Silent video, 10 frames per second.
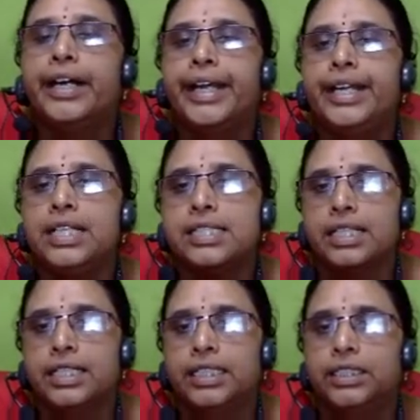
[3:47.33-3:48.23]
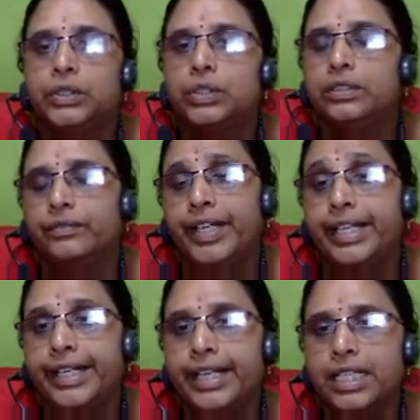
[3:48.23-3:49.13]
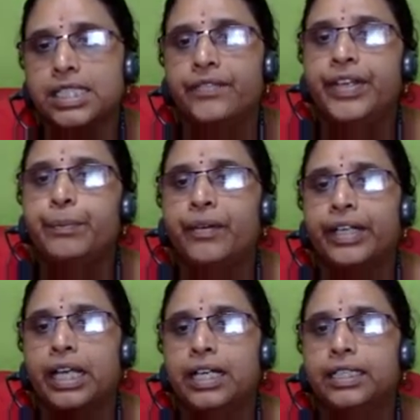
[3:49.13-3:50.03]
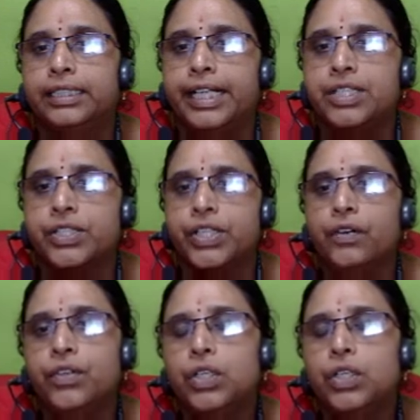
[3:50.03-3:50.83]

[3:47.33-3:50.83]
Red has the wind power density of